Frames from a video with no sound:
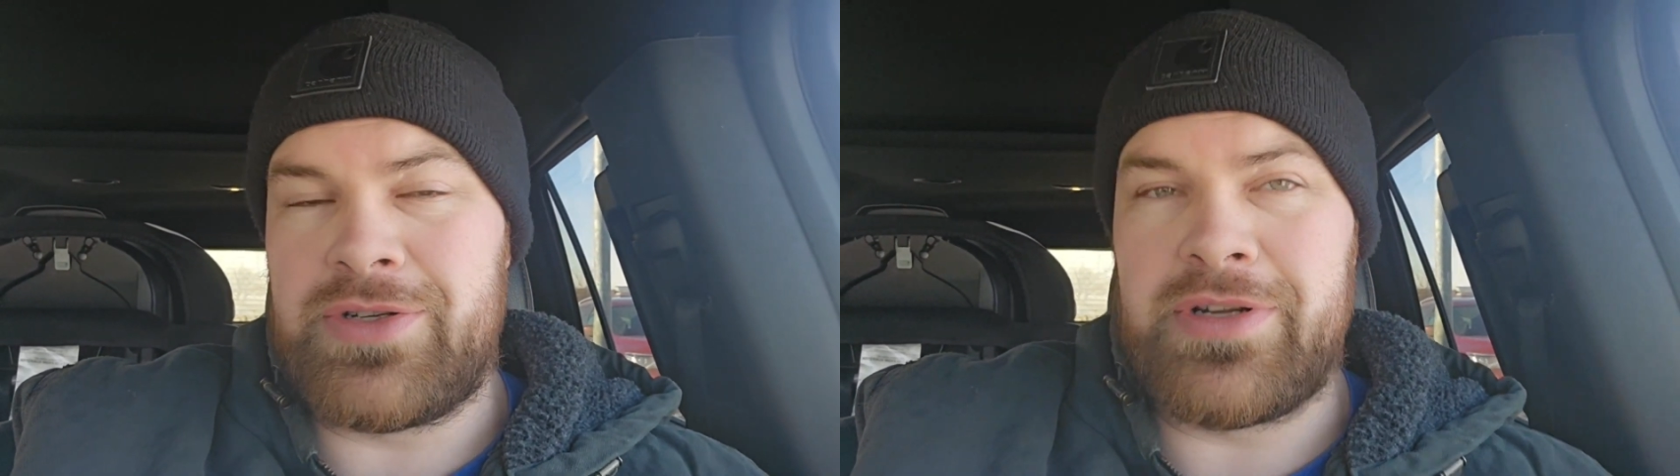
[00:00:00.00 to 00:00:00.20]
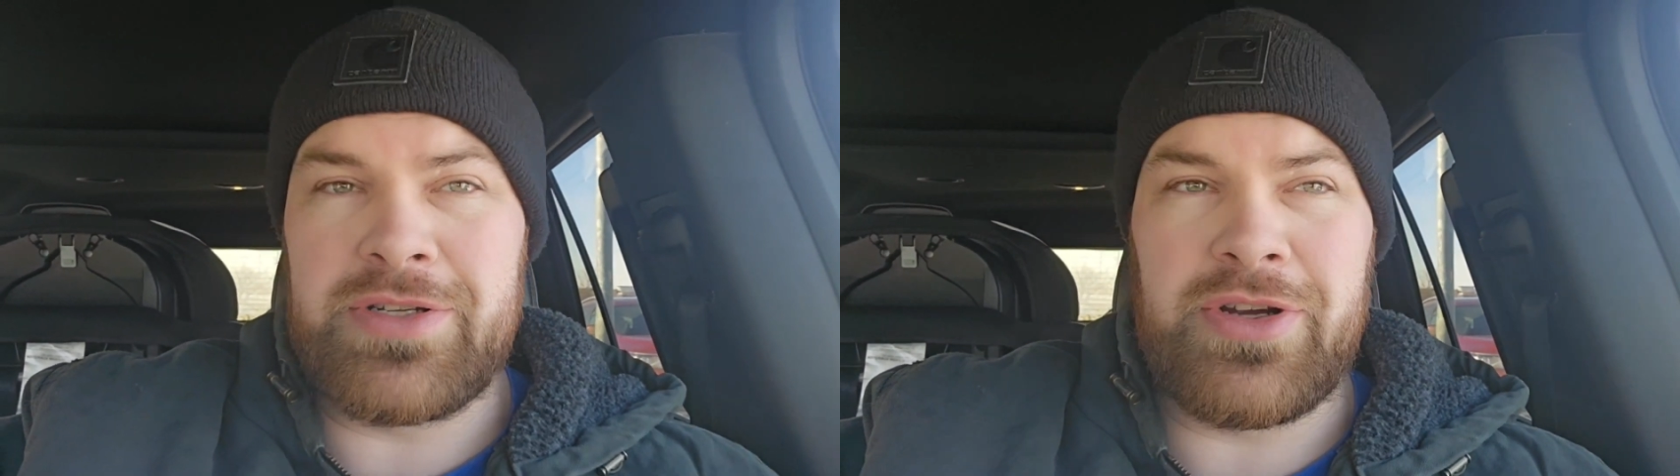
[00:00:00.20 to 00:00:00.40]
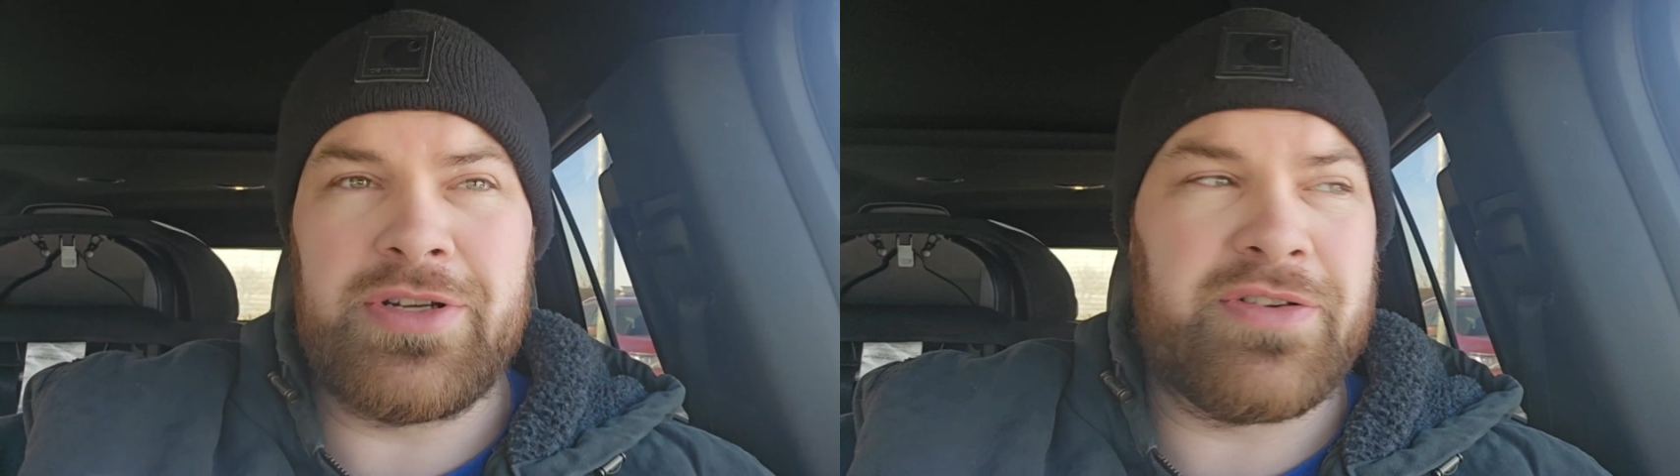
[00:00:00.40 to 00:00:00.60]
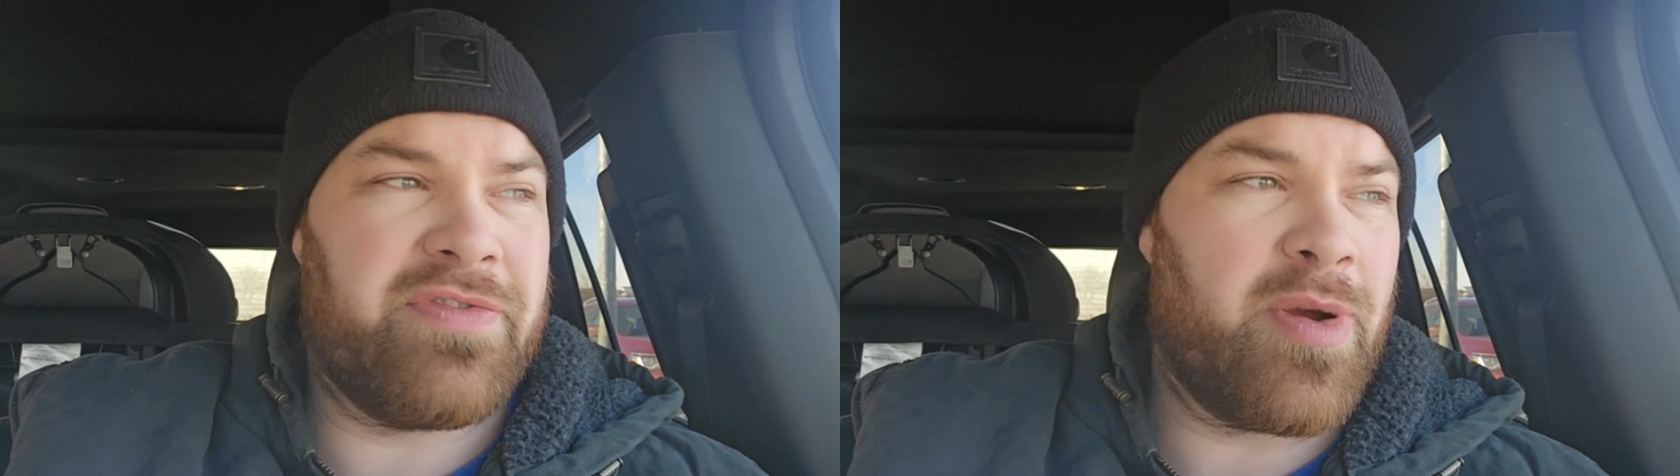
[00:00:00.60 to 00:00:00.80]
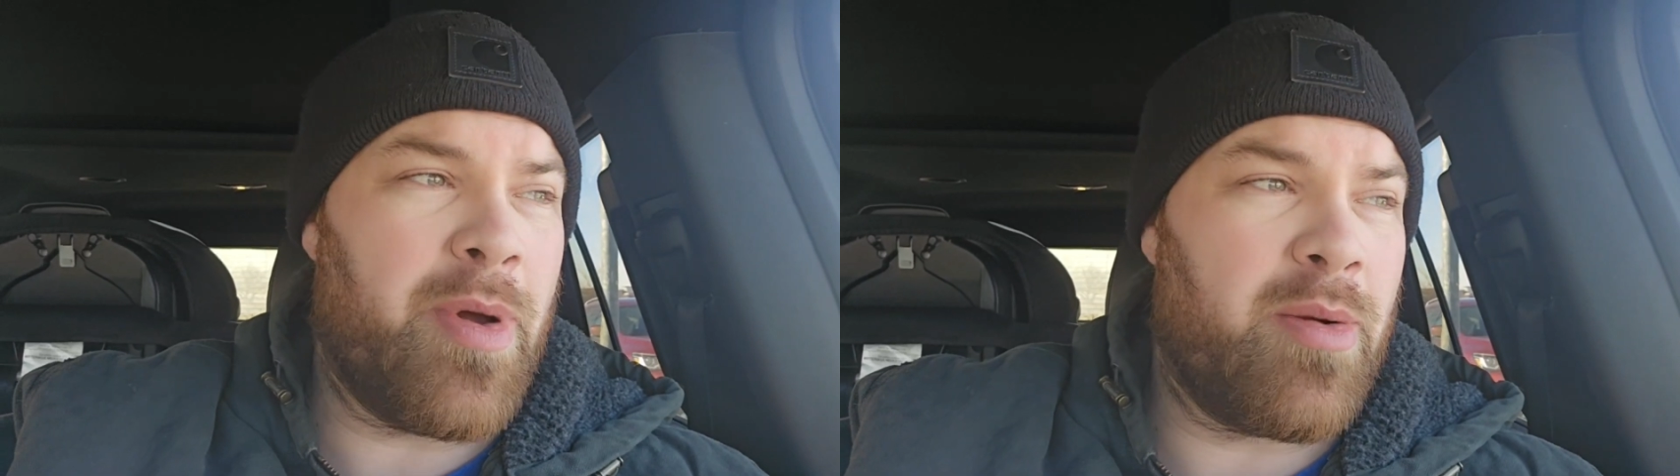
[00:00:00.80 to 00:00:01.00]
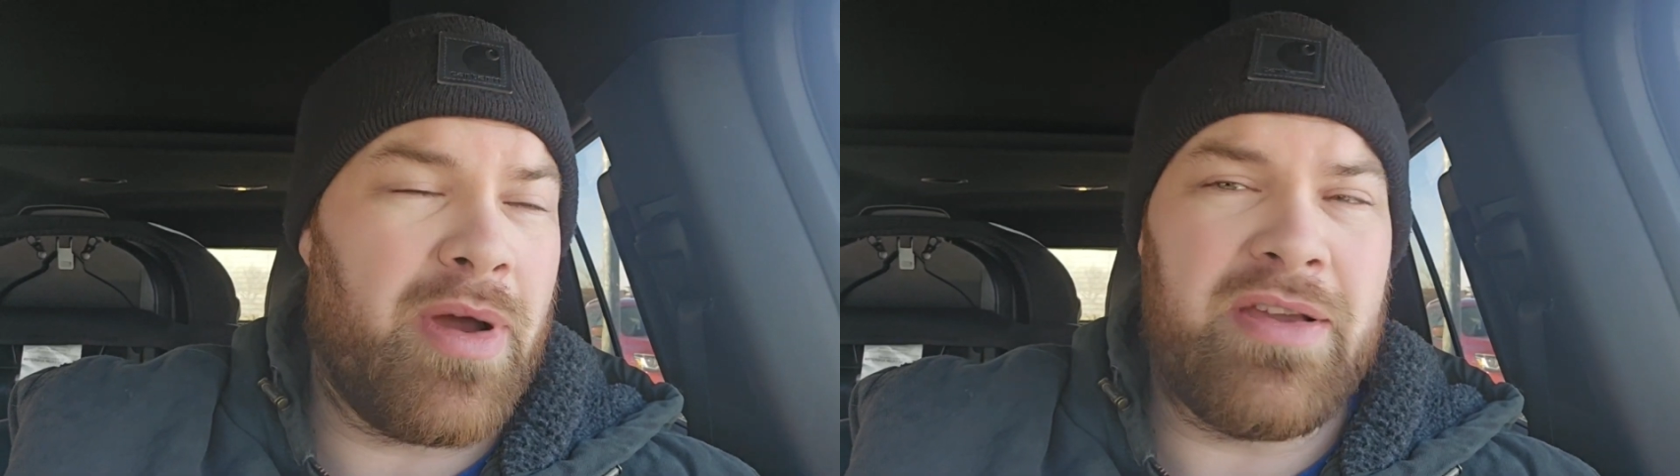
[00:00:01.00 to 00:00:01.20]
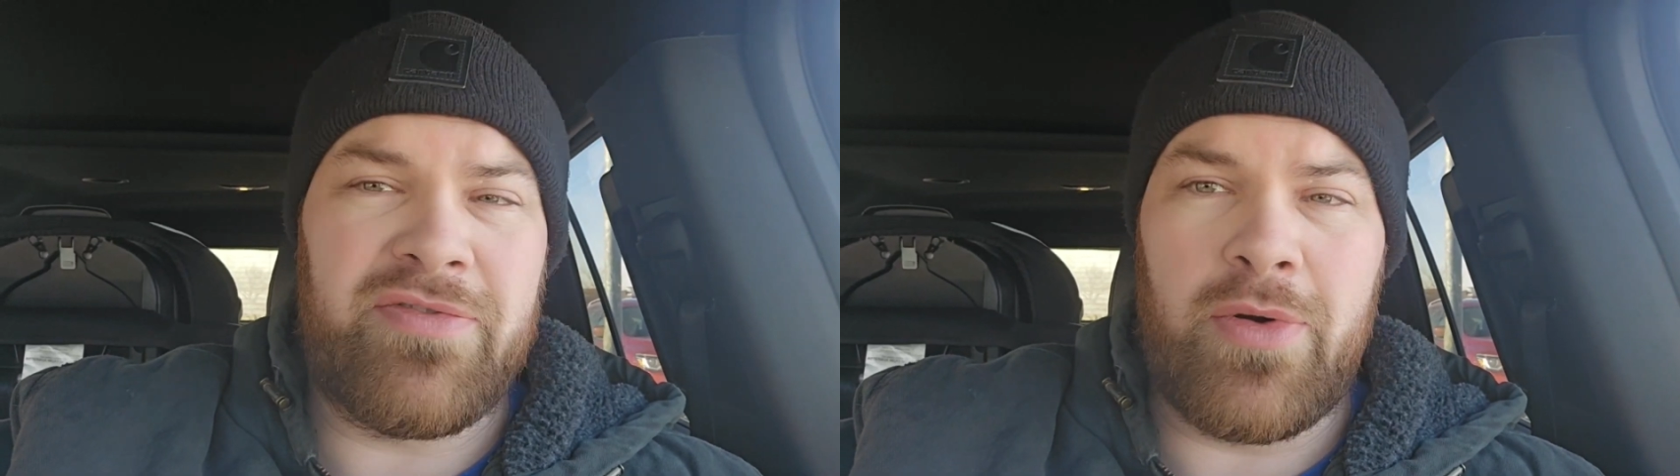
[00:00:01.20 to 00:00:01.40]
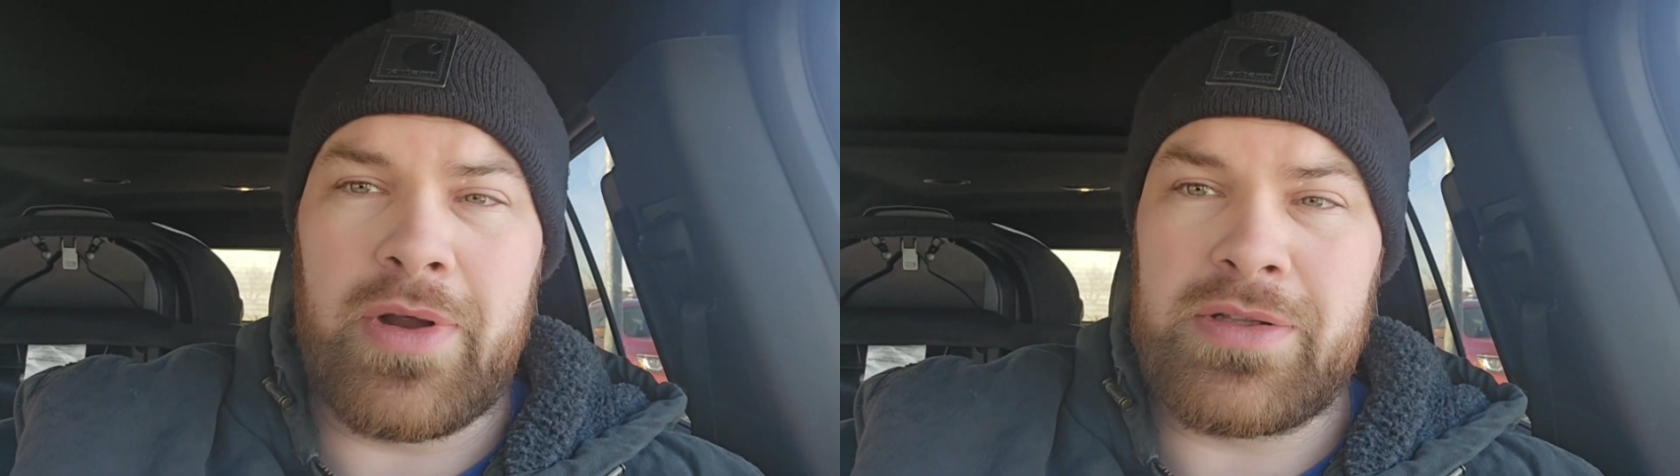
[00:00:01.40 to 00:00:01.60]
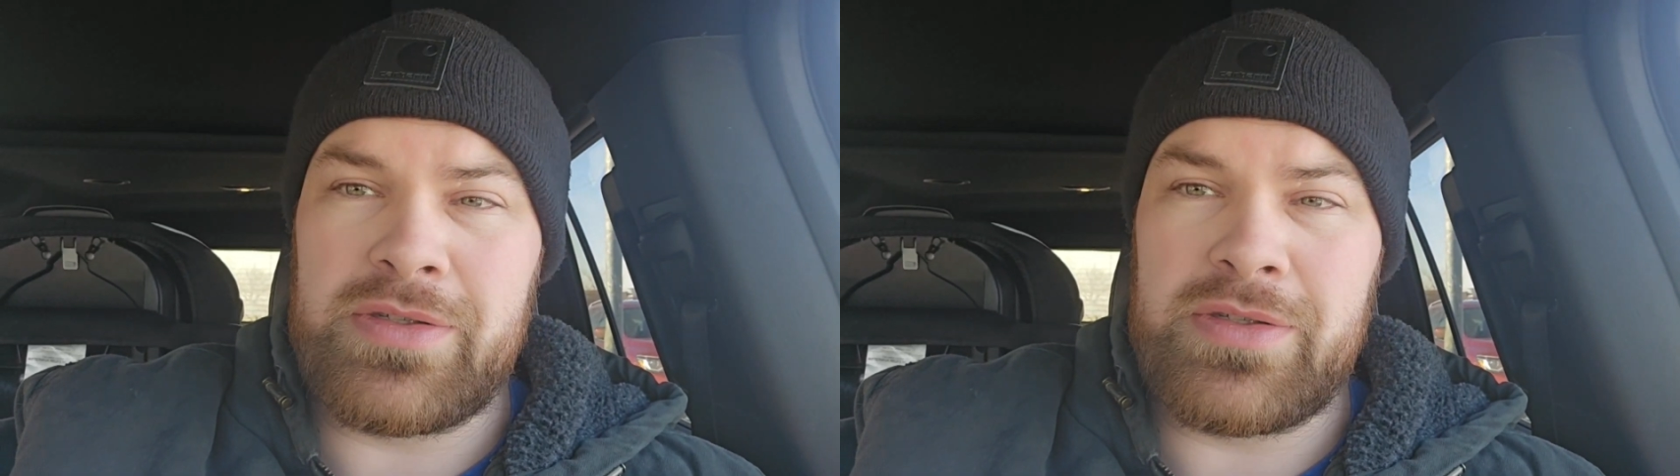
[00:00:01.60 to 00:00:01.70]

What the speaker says: They're going to charge you a fair amount of money for it.